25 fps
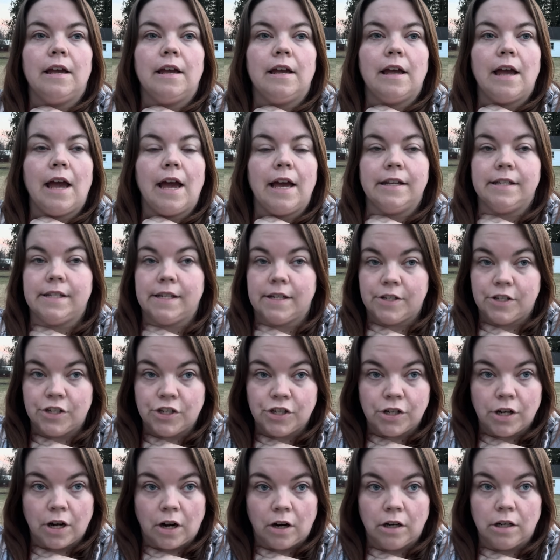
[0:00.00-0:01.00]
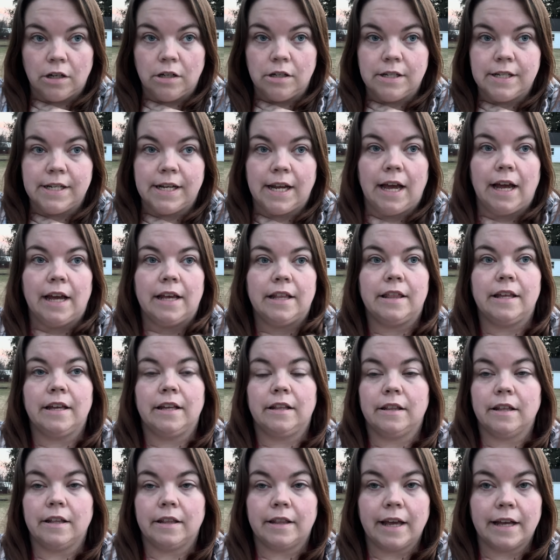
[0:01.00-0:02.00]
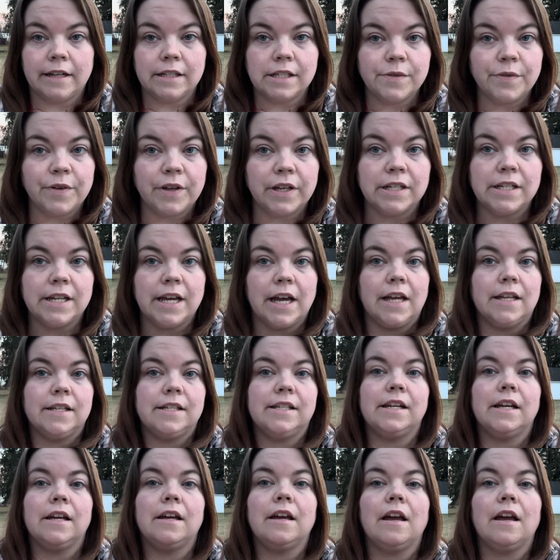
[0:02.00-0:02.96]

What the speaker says: as a start, I think that that's fantastic